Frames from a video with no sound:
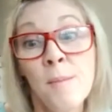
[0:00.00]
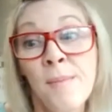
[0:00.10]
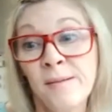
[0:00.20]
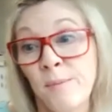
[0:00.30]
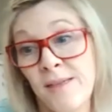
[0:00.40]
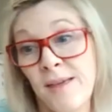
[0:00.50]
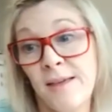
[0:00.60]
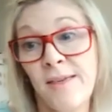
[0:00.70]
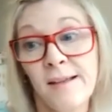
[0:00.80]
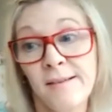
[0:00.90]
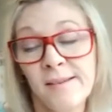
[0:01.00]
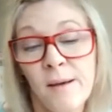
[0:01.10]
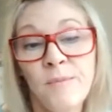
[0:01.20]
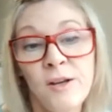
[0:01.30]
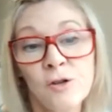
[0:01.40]
makes me think that
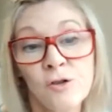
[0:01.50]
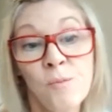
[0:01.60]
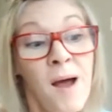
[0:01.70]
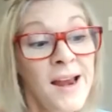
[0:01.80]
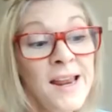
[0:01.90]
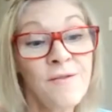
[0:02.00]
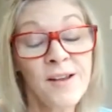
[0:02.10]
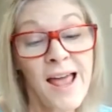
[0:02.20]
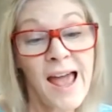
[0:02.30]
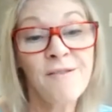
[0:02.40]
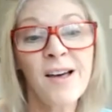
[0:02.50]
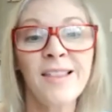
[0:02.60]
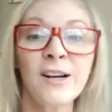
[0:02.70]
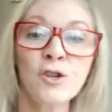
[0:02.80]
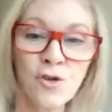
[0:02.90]
some teachers might even have
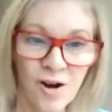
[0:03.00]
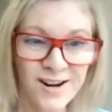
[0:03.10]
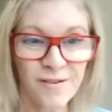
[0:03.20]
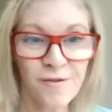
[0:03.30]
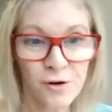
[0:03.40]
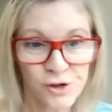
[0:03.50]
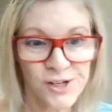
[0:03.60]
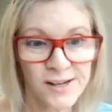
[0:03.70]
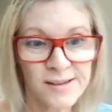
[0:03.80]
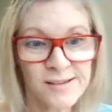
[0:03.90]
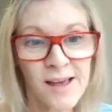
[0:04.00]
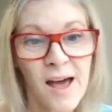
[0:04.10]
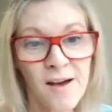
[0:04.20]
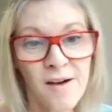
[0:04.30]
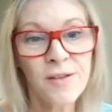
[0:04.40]
electronic versions
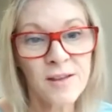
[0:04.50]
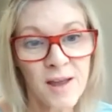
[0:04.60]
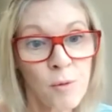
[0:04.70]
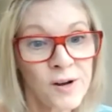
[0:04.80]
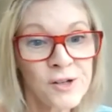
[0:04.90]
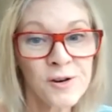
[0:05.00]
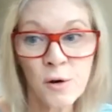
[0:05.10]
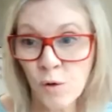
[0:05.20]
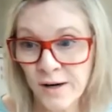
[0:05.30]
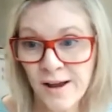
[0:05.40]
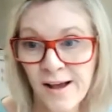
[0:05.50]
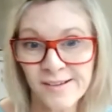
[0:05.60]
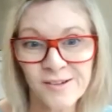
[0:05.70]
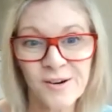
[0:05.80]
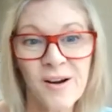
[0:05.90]
of the double entry
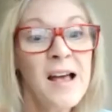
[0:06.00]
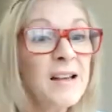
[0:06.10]
organizer